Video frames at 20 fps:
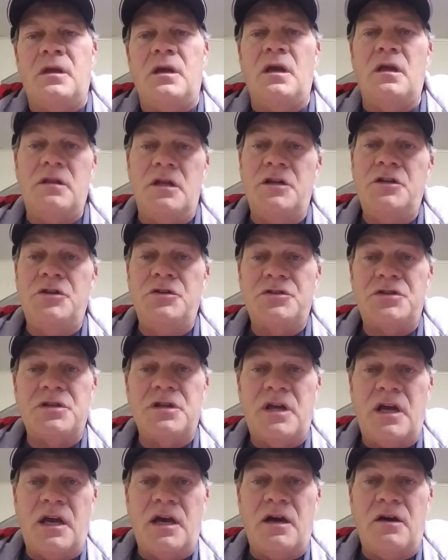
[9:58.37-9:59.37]
and then you
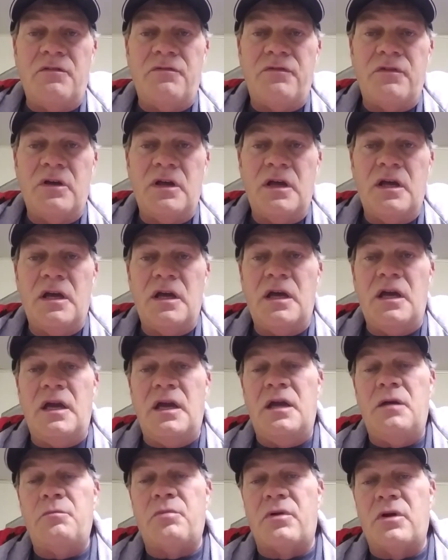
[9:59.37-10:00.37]
should have
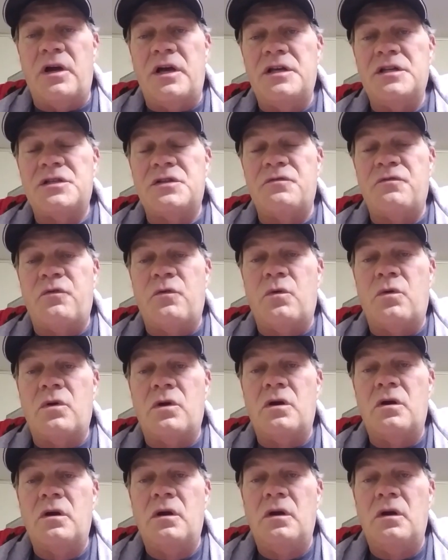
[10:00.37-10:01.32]
a price for